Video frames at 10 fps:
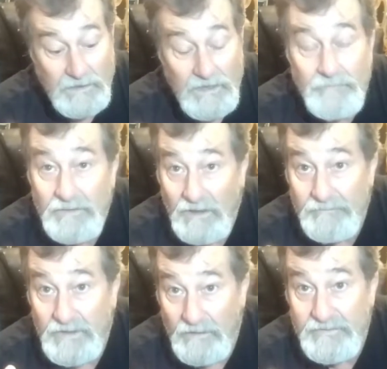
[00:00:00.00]

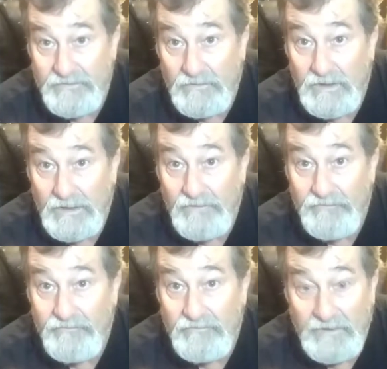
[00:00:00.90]
I'm coming to your
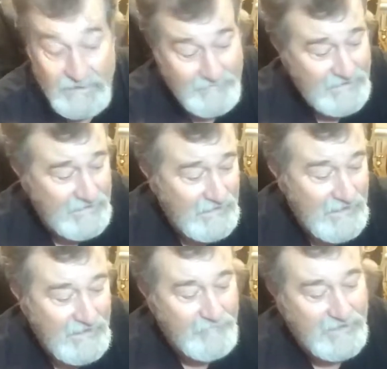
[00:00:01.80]
house, and I mean it,
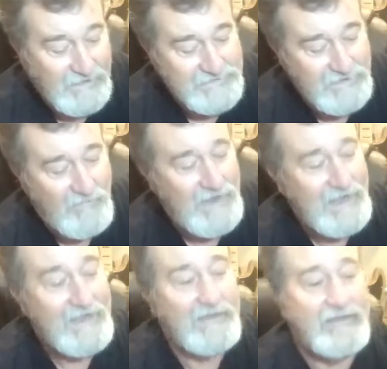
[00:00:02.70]
because you know why?
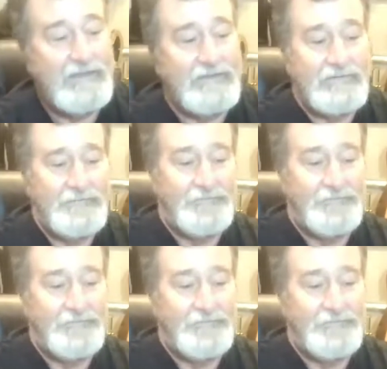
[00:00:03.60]
Look at this.